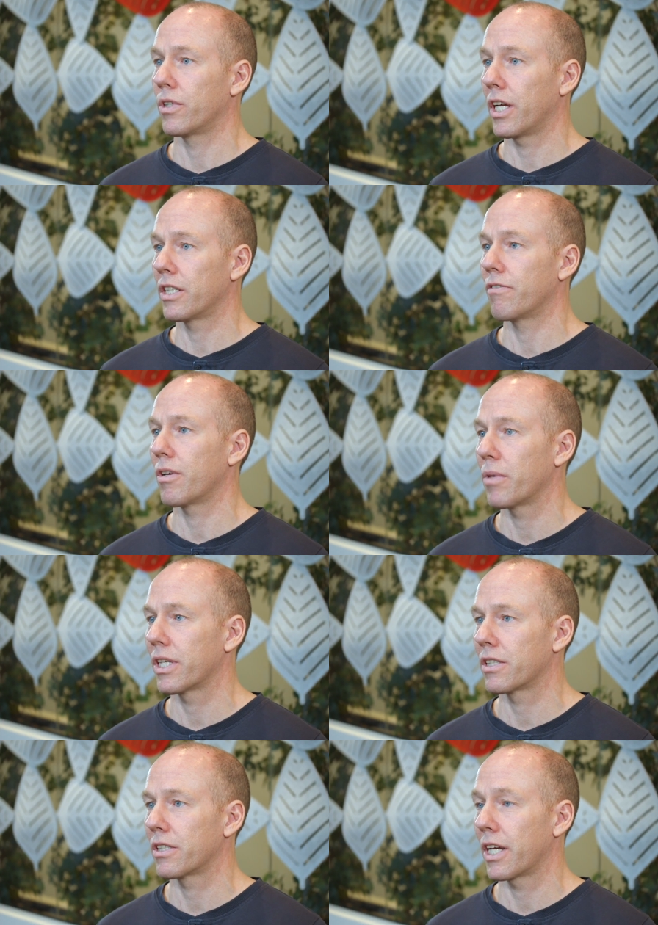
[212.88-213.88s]
uh, native
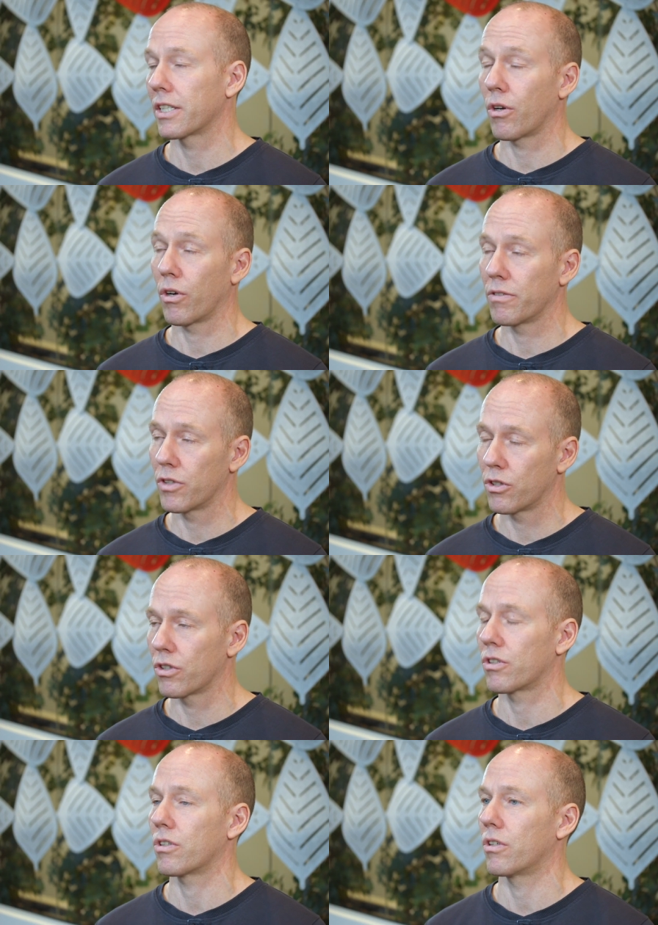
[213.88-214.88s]
MS data, or even
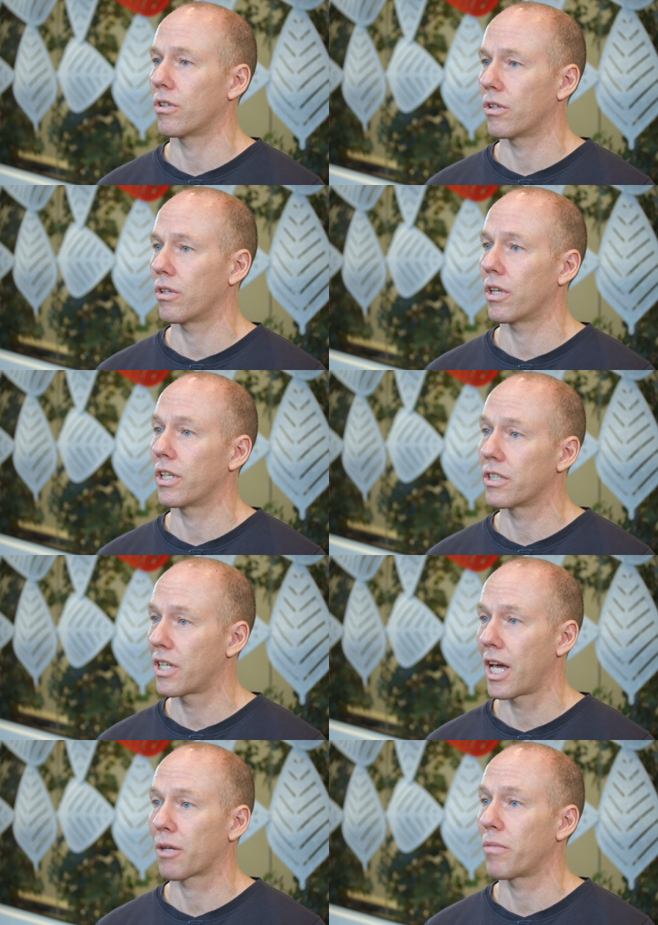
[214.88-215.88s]
just uh,
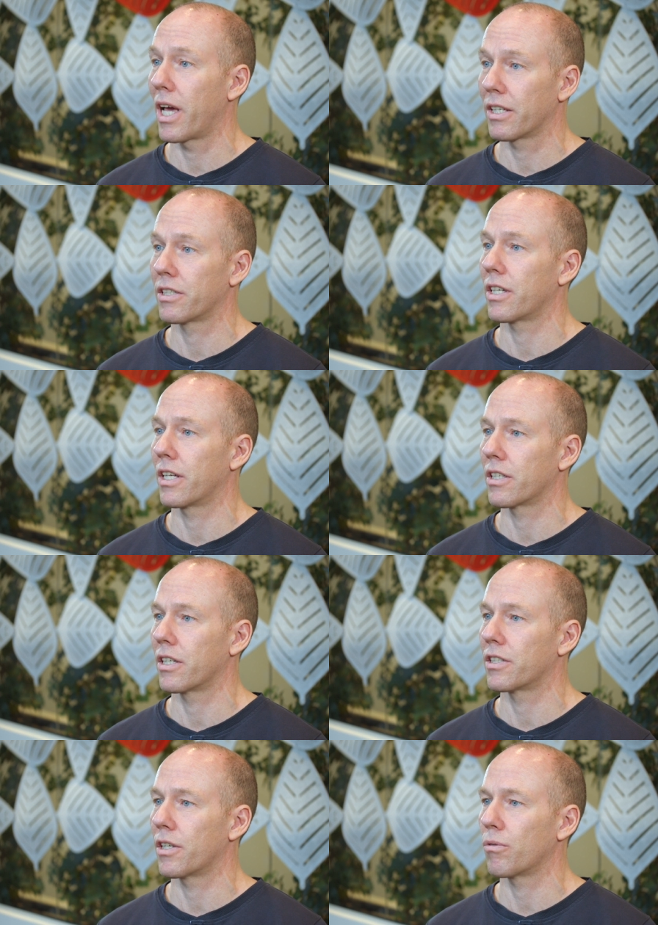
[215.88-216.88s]
intact mass
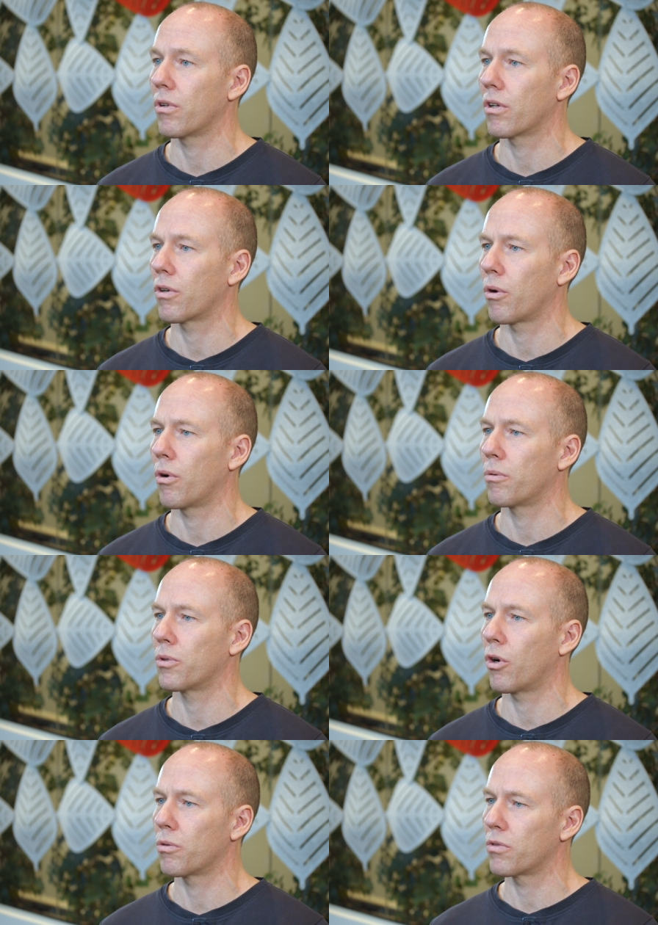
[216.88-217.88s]
data in general on, on
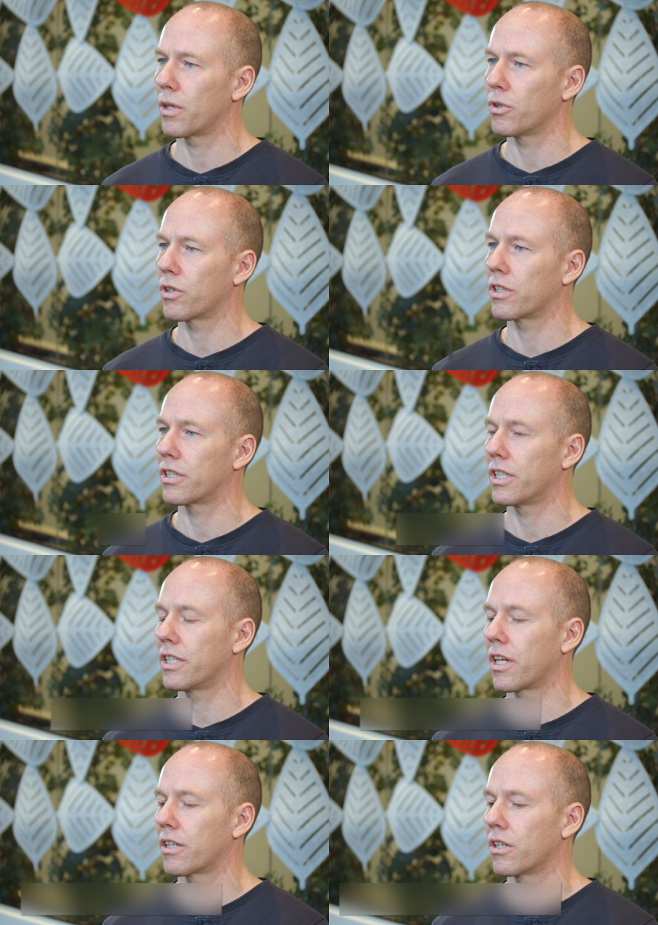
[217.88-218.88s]
an Orbitrap, you can
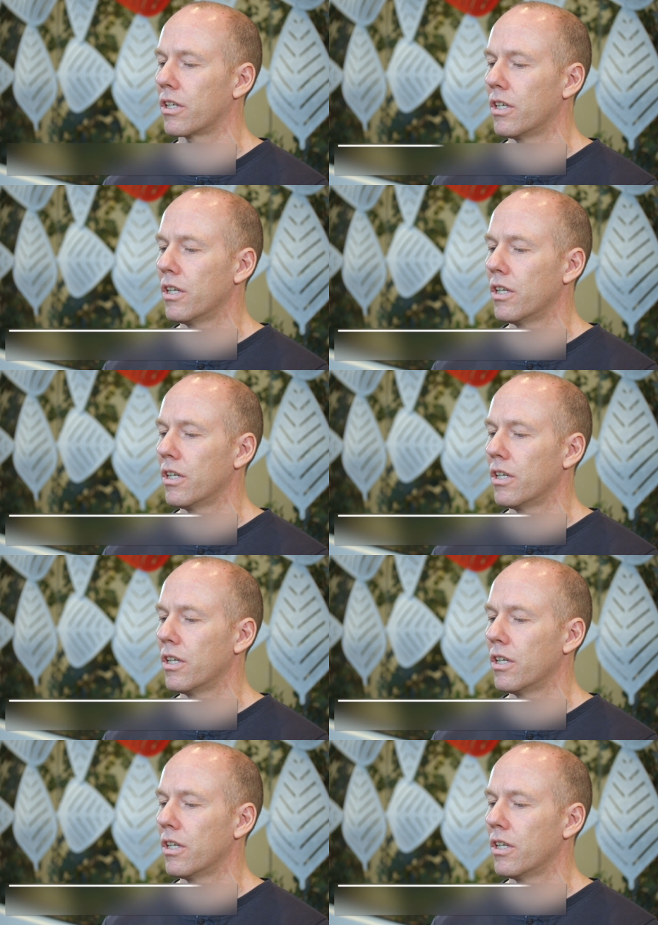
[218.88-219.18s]
see that the,